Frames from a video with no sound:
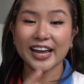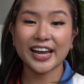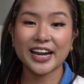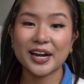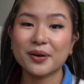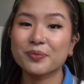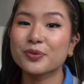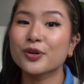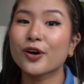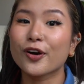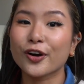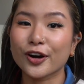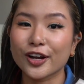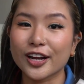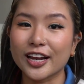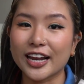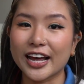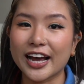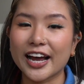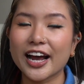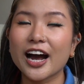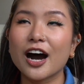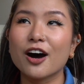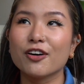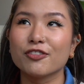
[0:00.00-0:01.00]
And I'm not gonna
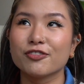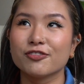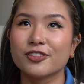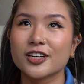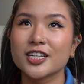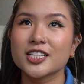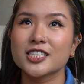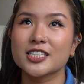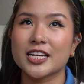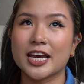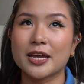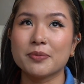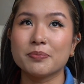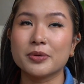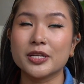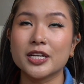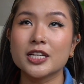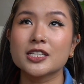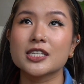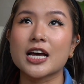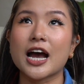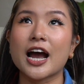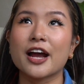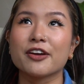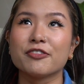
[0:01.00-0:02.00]
lie, our first 10
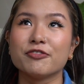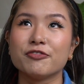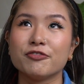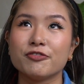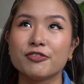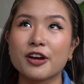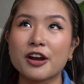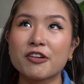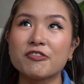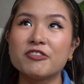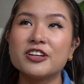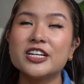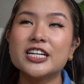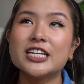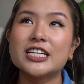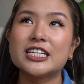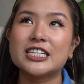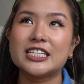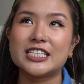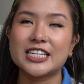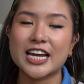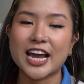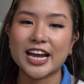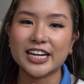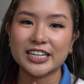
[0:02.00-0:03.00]
minutes, I very
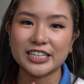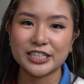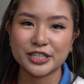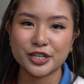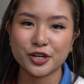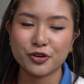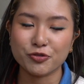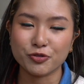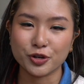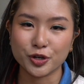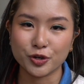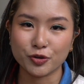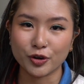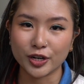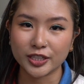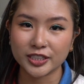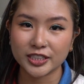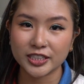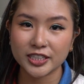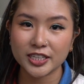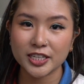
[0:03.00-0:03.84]
dang near regretted